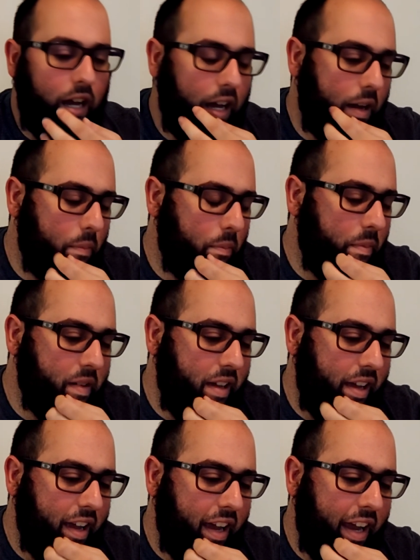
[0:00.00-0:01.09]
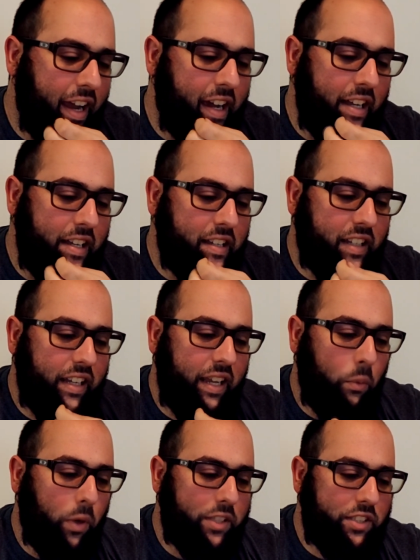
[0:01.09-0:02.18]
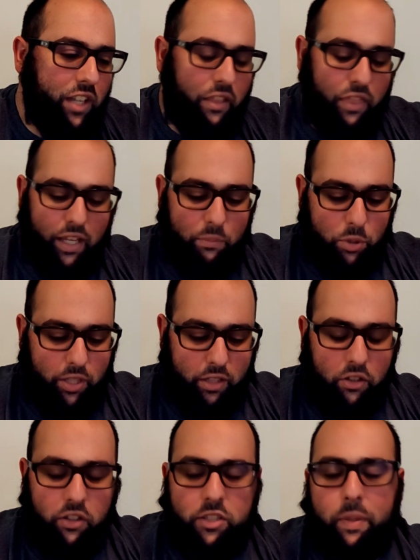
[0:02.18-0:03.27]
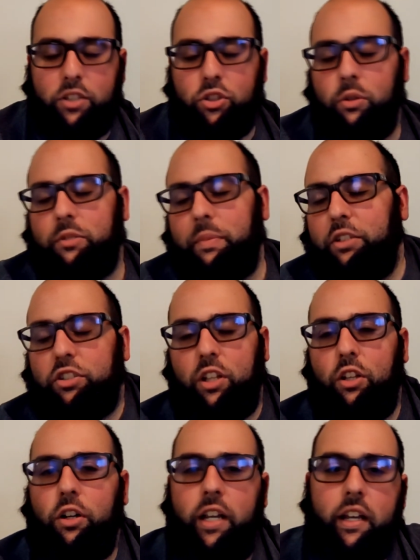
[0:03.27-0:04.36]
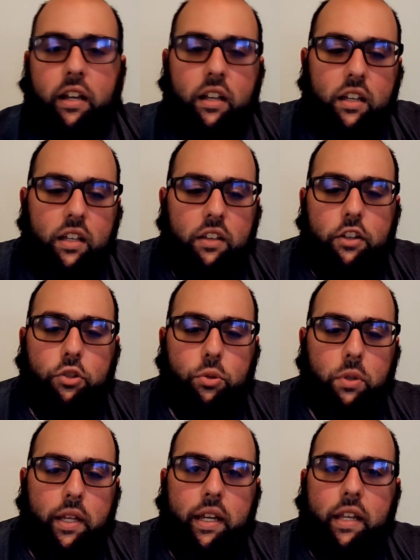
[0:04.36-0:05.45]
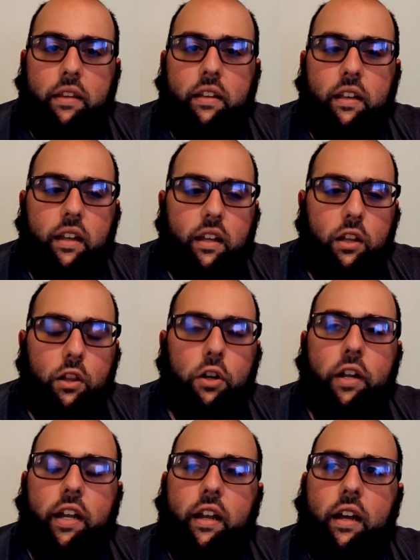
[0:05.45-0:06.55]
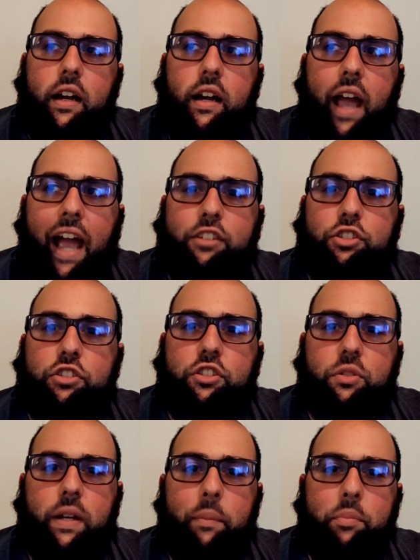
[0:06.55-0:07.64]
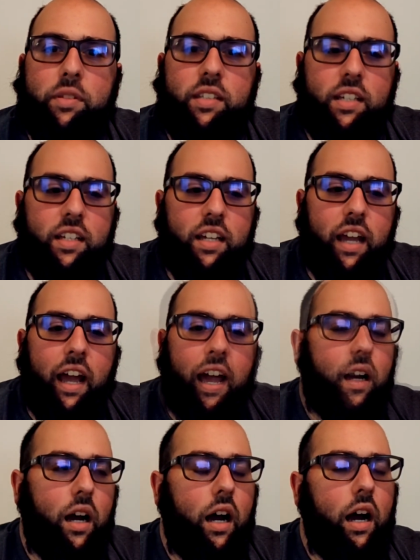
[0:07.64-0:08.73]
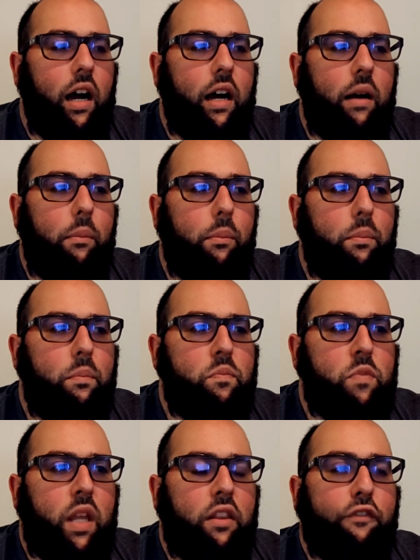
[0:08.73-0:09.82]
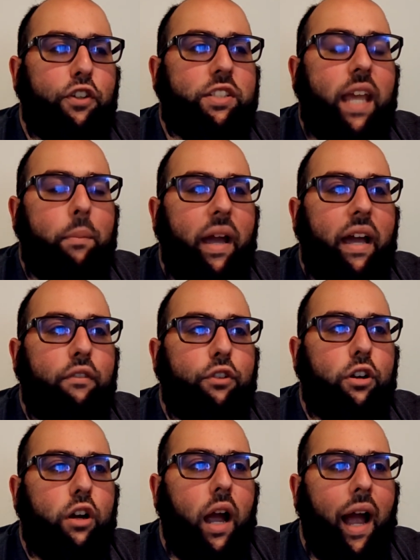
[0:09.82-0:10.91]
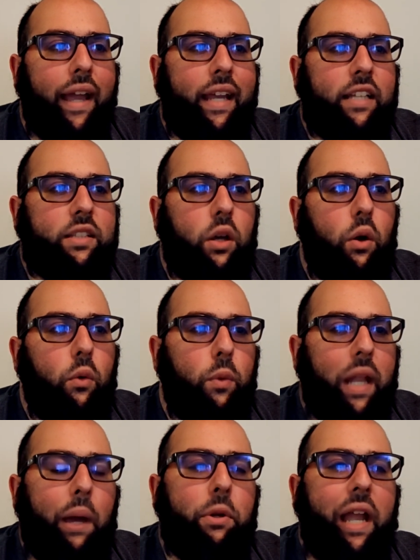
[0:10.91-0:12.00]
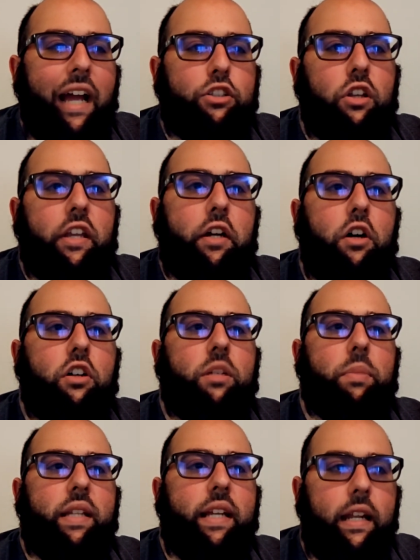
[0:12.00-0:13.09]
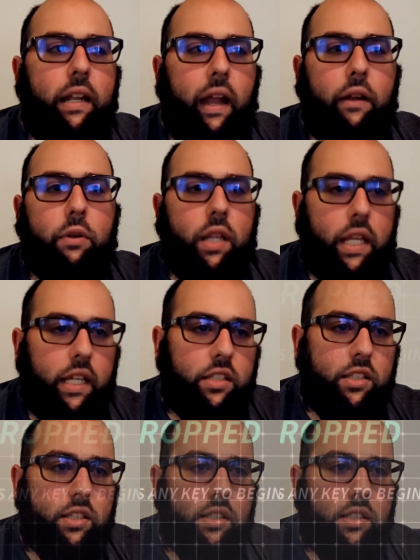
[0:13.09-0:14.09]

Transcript: Um, and it was nothing particularly special. It was me just learning the tooling and learning uh, ActionScript. Um, the first game I ever, I guess, what I would actually call completed and released,